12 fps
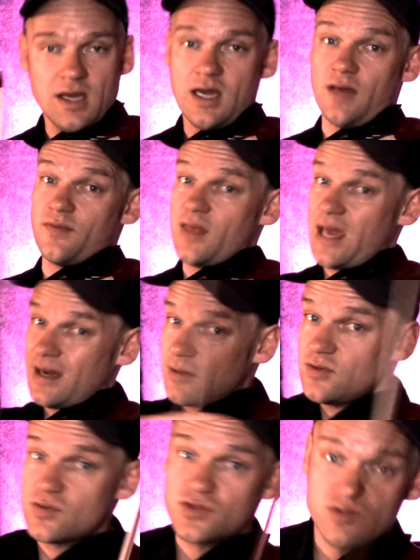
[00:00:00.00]
And then
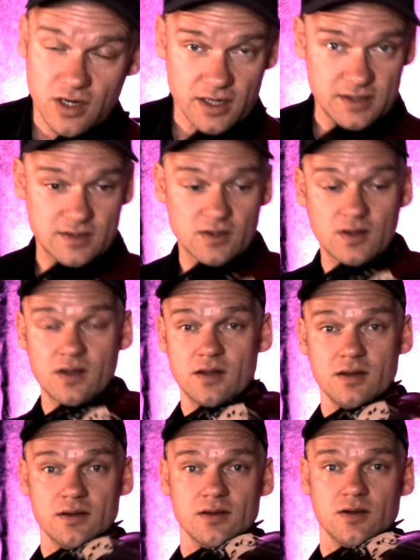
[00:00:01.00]
you start
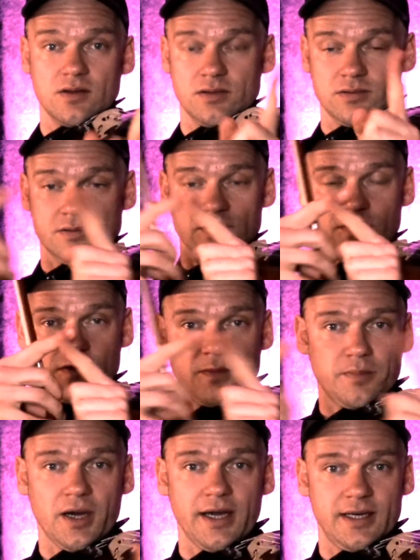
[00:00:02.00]

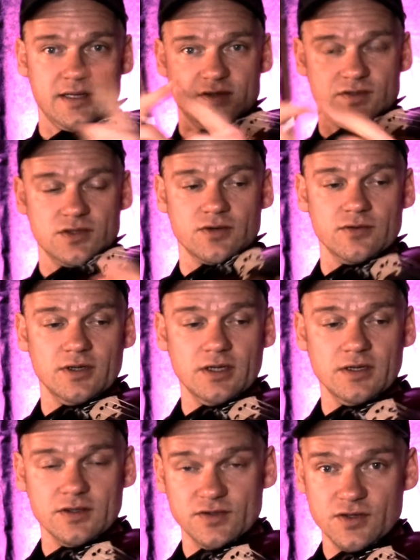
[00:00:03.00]
combining
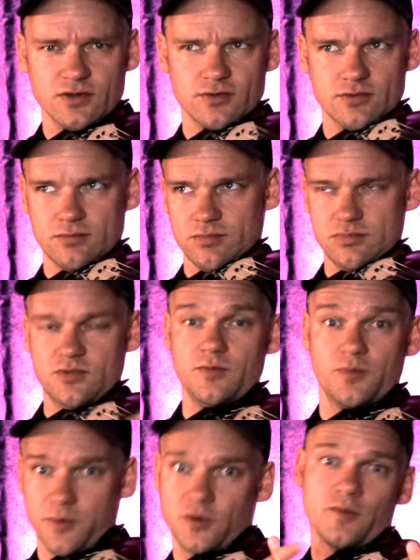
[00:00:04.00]

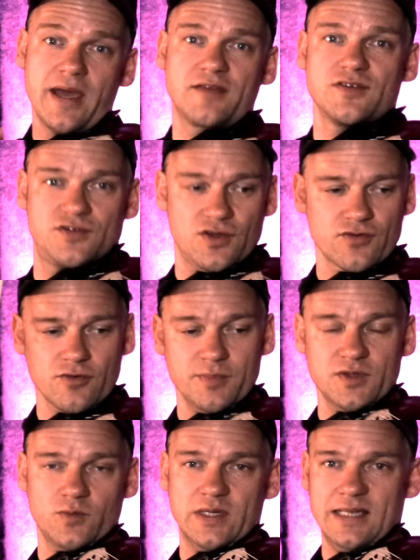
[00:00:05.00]
to make the synchro
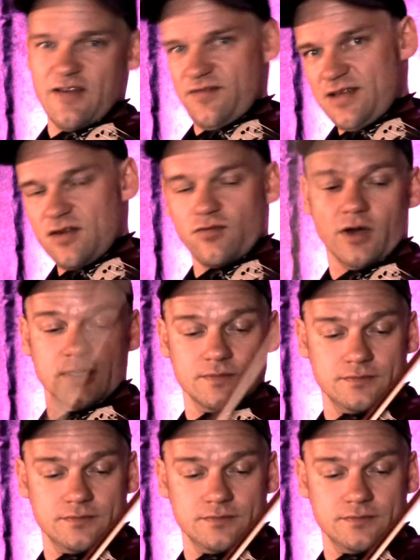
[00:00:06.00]
between left and right.